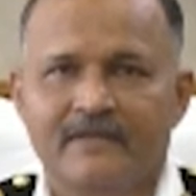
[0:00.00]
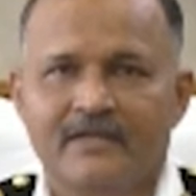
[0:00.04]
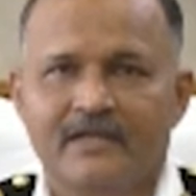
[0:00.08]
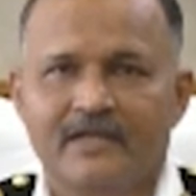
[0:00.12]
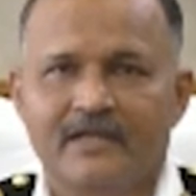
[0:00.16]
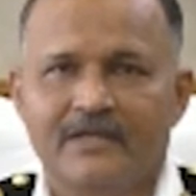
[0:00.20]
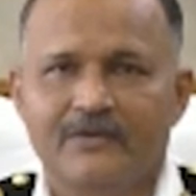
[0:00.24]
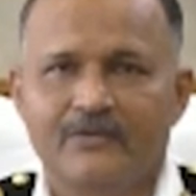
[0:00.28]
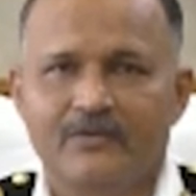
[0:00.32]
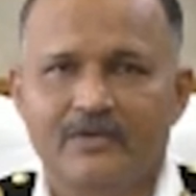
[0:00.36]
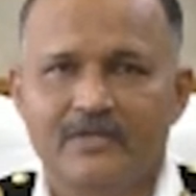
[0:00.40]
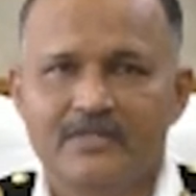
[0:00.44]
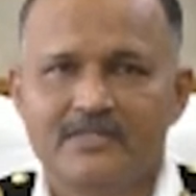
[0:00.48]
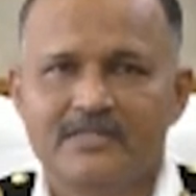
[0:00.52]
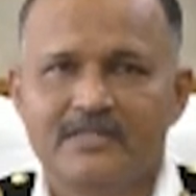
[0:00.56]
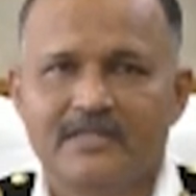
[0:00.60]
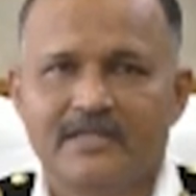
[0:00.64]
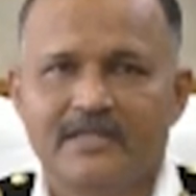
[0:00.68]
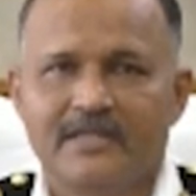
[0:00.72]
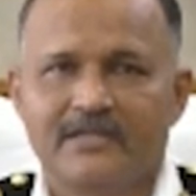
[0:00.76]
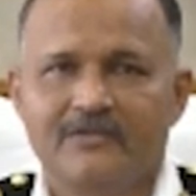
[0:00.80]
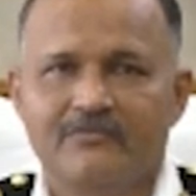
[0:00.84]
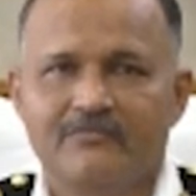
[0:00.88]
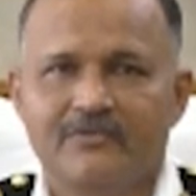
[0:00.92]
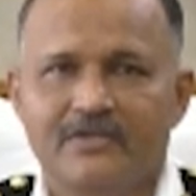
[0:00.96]
I once
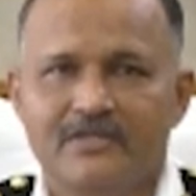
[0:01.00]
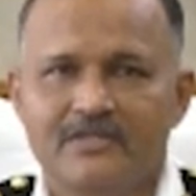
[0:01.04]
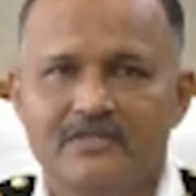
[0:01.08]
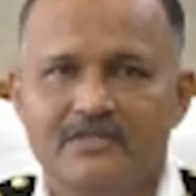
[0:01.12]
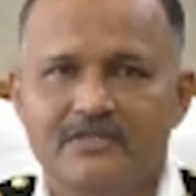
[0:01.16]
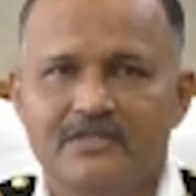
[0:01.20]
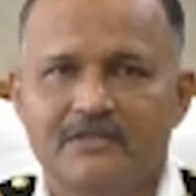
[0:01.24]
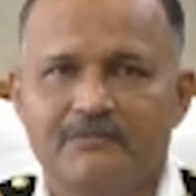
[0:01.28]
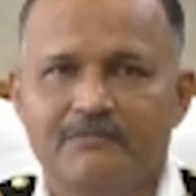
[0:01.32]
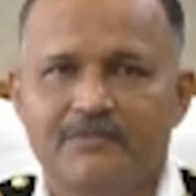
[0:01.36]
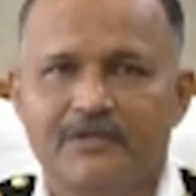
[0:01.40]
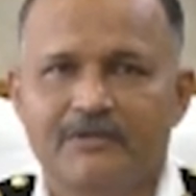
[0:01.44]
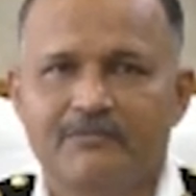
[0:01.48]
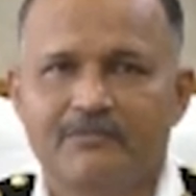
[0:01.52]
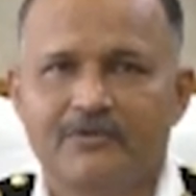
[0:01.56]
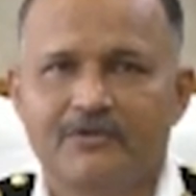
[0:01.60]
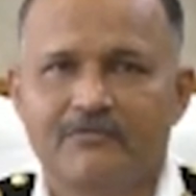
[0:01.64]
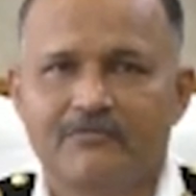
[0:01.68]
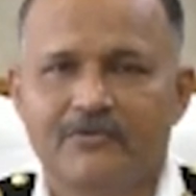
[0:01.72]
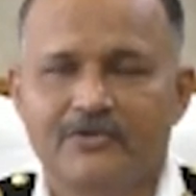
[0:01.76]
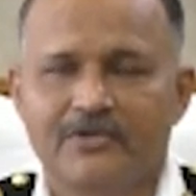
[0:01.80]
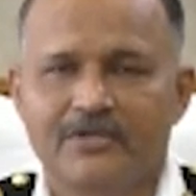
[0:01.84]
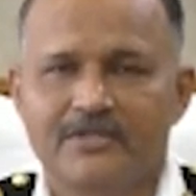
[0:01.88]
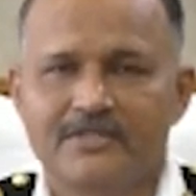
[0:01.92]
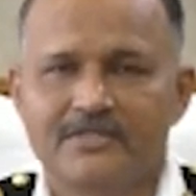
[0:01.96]
again wish the people of
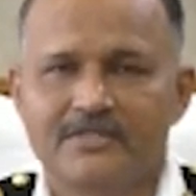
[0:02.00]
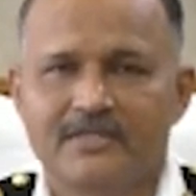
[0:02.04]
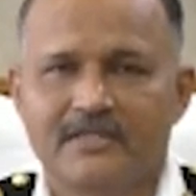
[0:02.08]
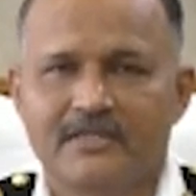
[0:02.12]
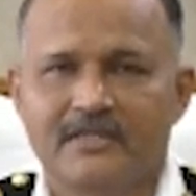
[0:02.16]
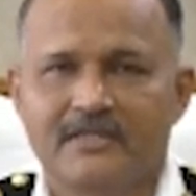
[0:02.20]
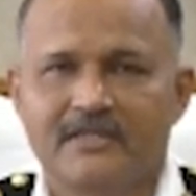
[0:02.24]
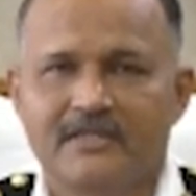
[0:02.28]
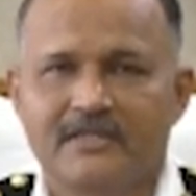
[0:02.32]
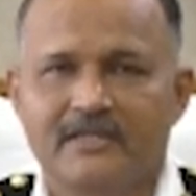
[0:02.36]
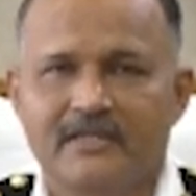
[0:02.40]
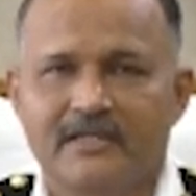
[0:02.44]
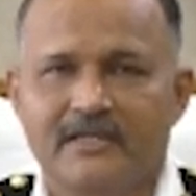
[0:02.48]
Odisha